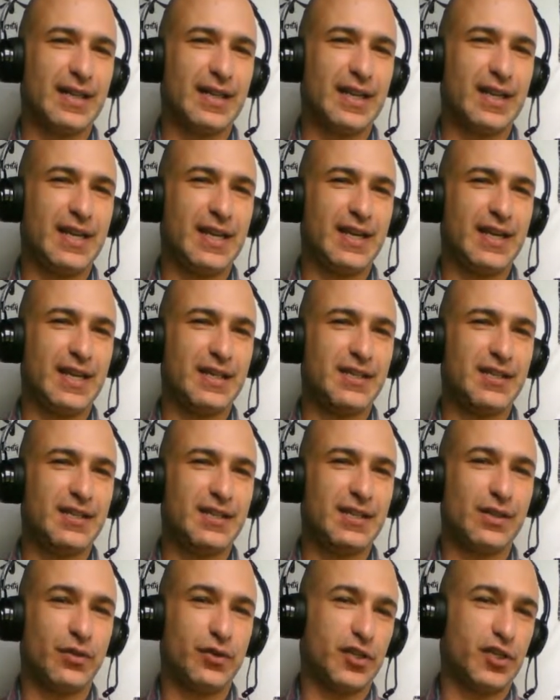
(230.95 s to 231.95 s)
he
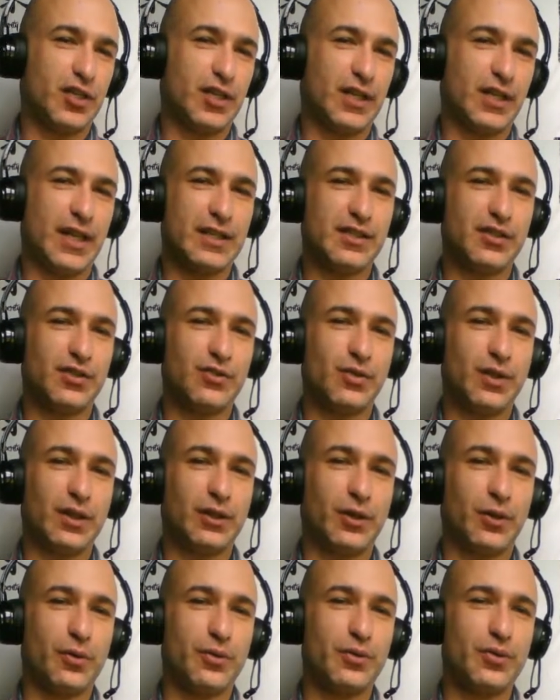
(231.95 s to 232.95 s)
gets or she gets to
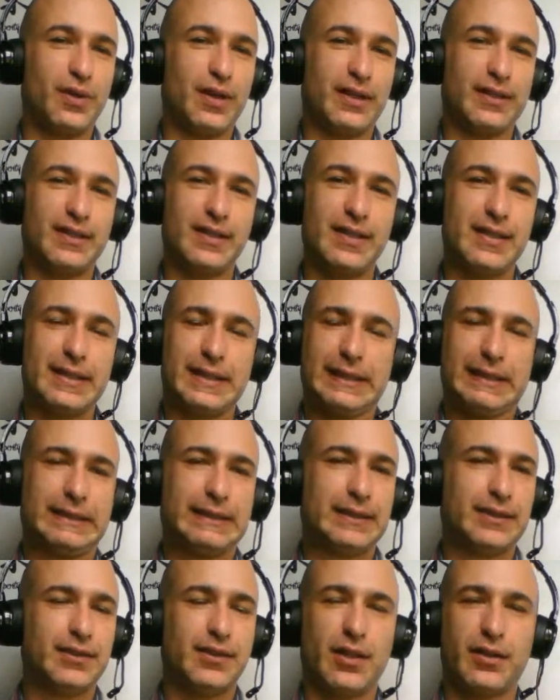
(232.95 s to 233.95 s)
enclose you like this,
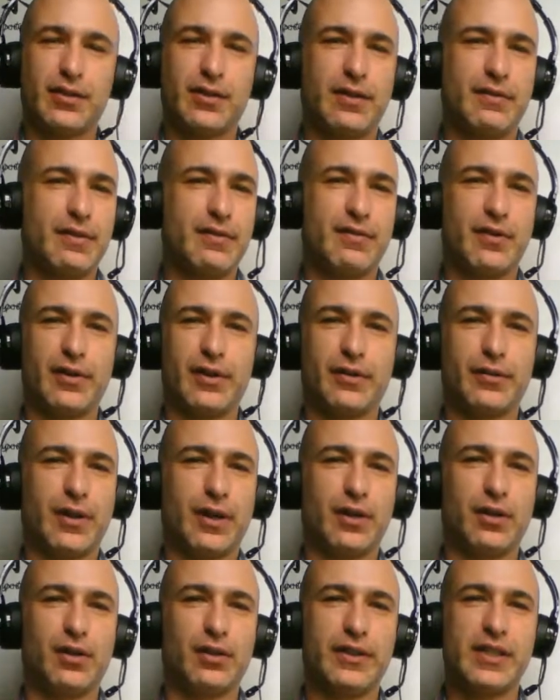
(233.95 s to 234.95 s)
not going to be very good
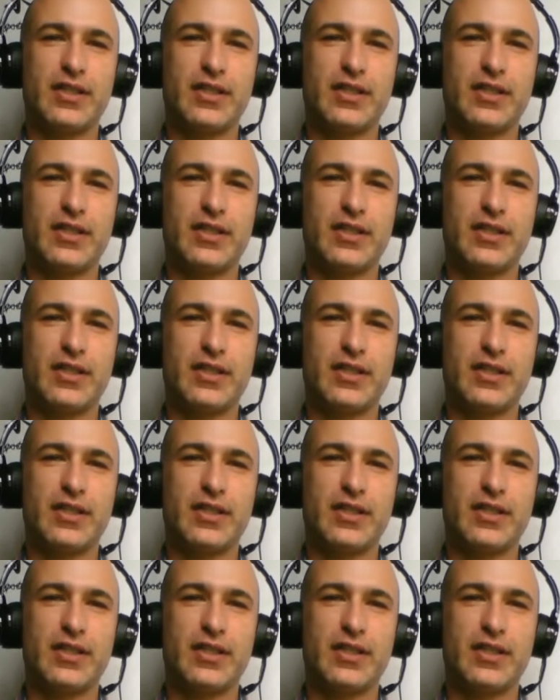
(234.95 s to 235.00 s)
at all.